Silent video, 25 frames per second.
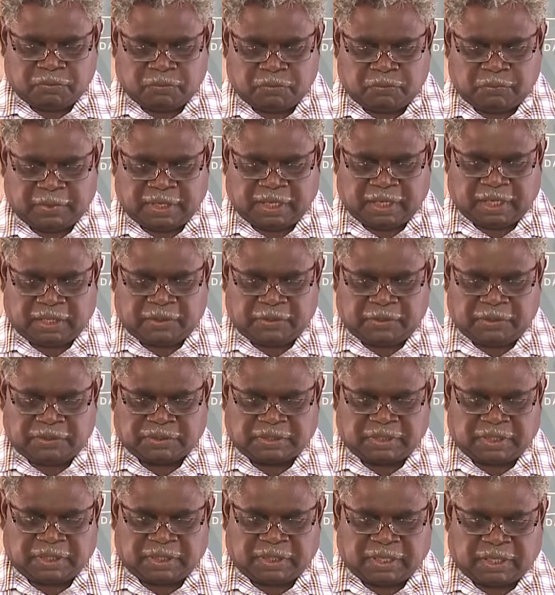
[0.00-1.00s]
We are
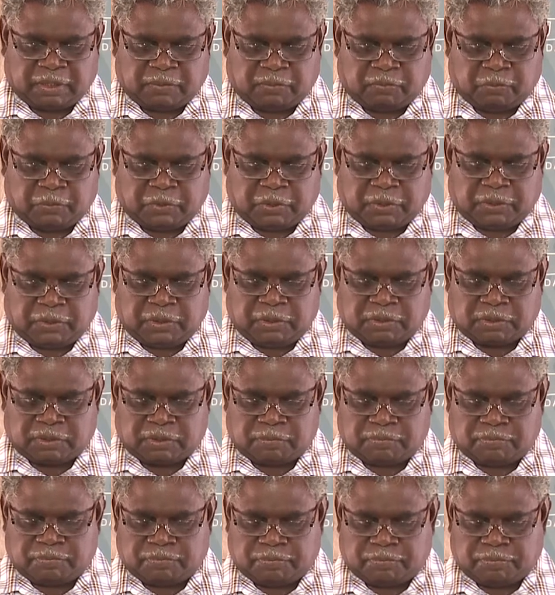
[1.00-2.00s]
nursing wounds,
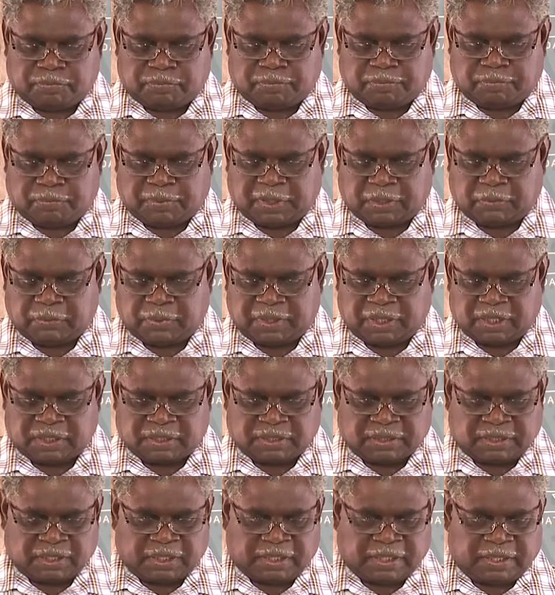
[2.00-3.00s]
but we are
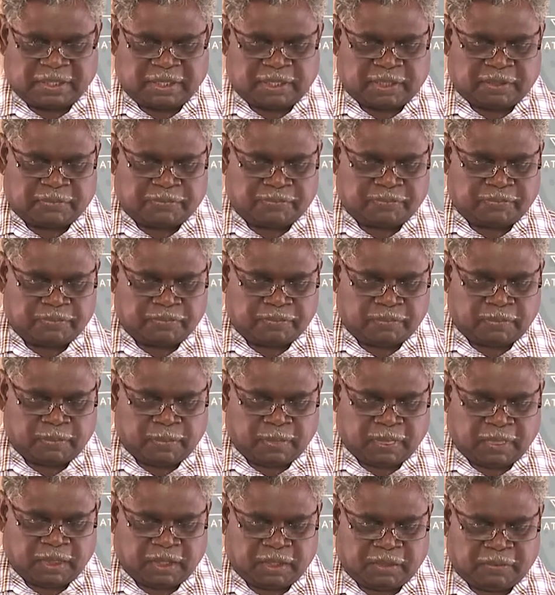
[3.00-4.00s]
still here,
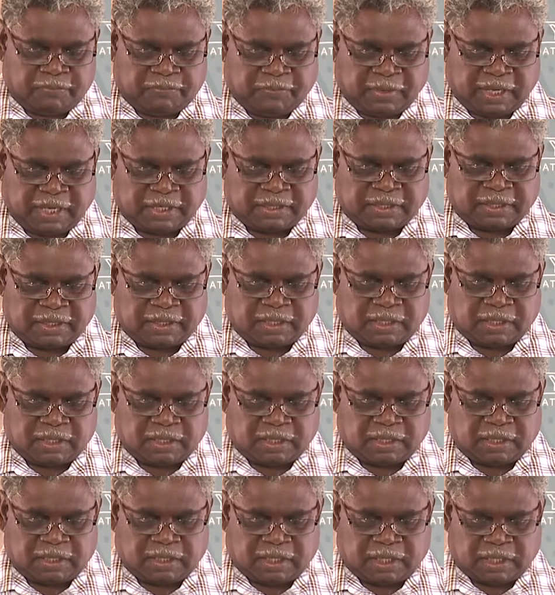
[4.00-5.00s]
fighting
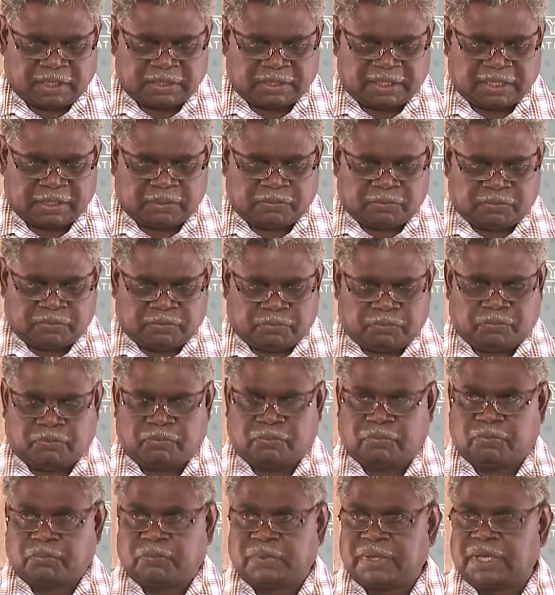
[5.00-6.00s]
until
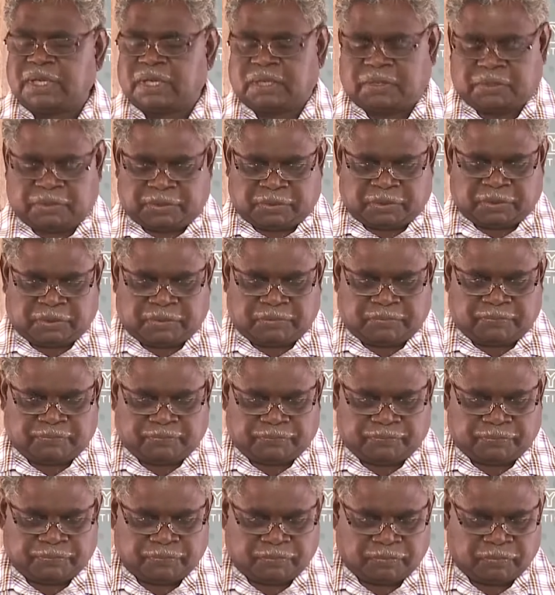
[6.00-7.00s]
we are heard.
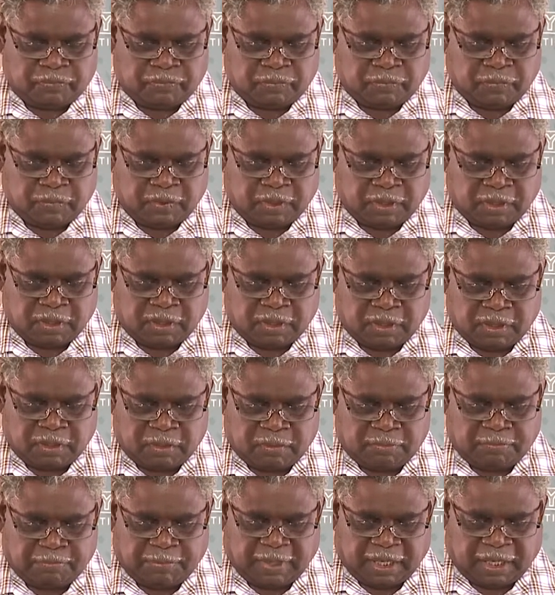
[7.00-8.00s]

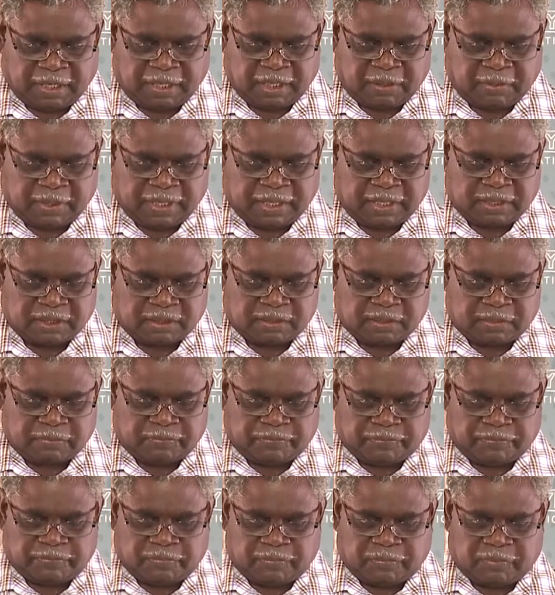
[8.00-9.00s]
Balandawais,
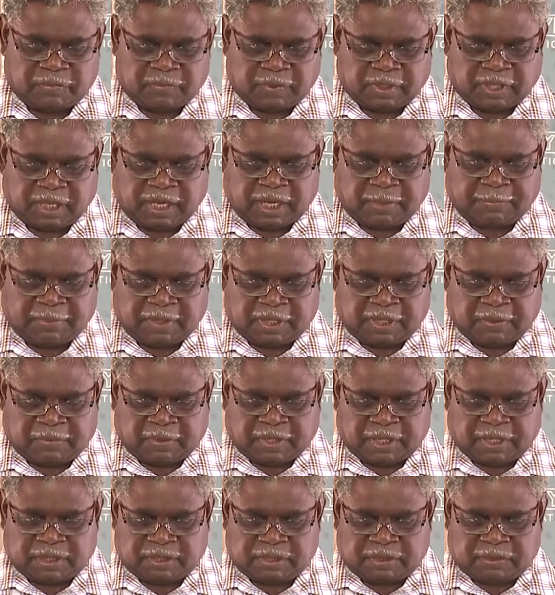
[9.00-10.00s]

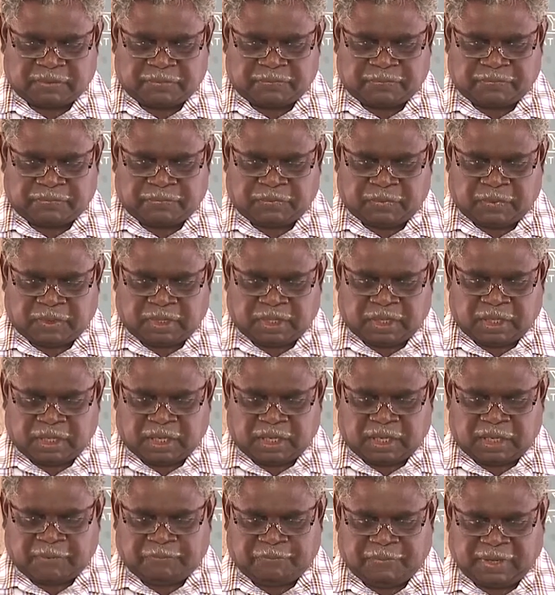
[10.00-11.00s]
Ngapagiwais
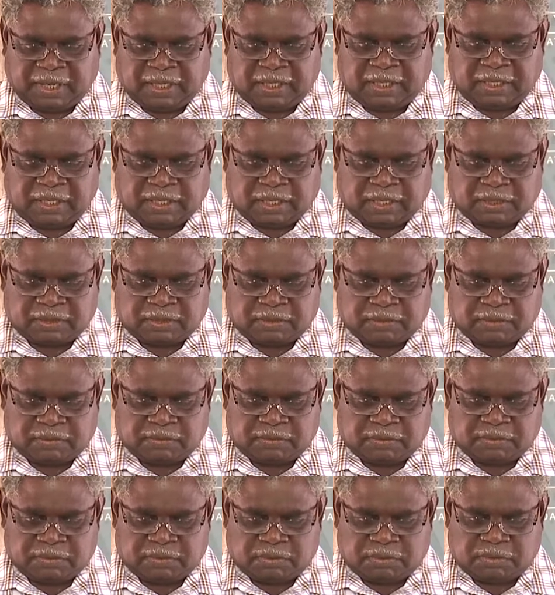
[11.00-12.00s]
are failing us,
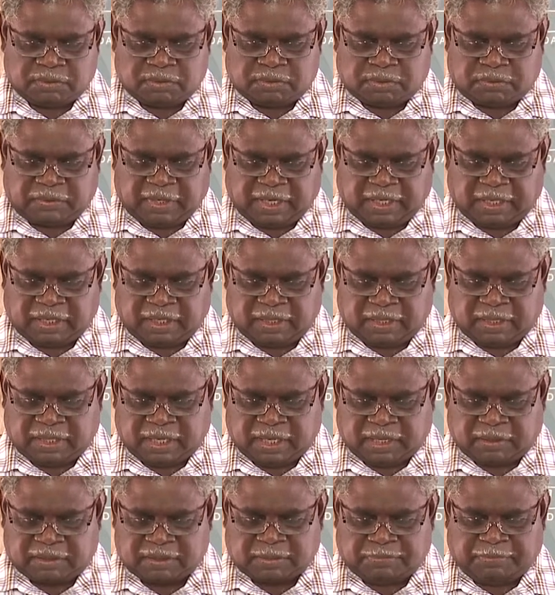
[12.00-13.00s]
strangling
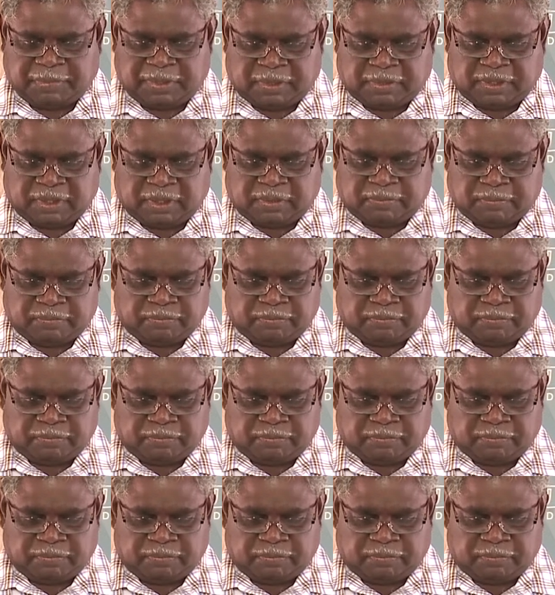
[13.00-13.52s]
our spirit.